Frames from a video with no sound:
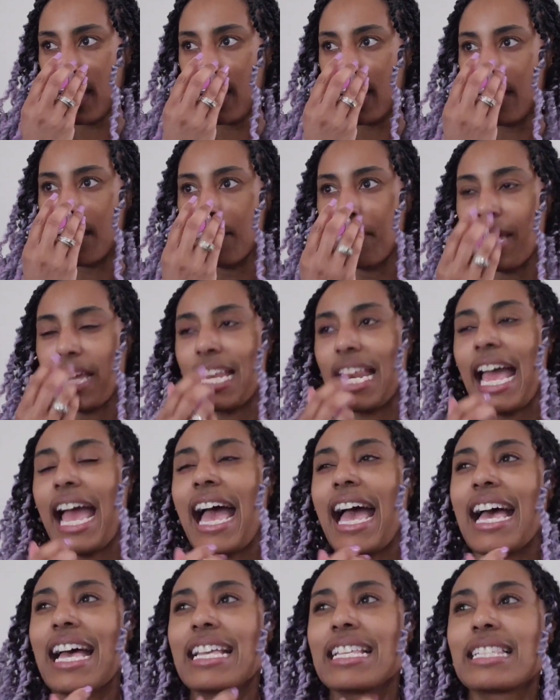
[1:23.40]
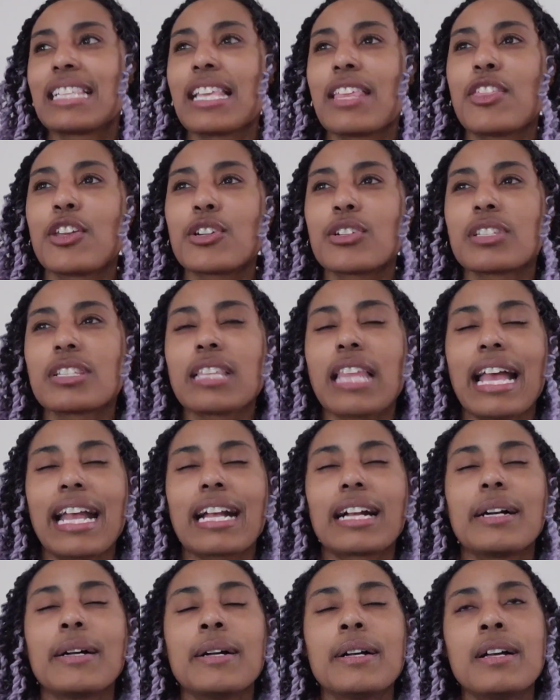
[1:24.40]
Um, it has, there's
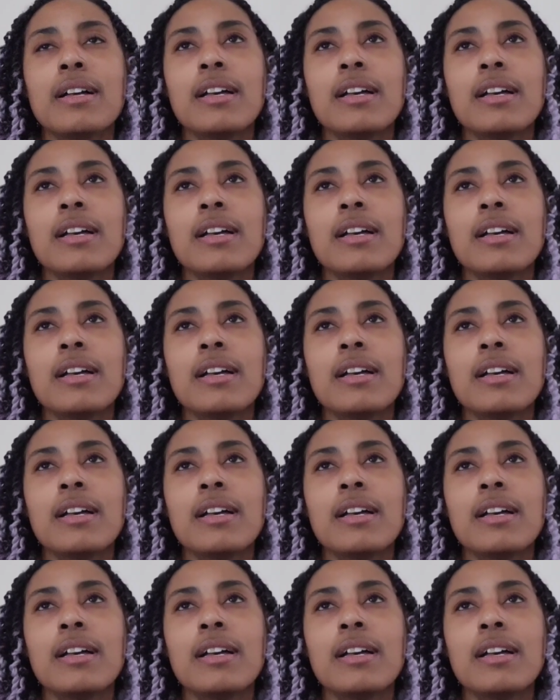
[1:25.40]
like,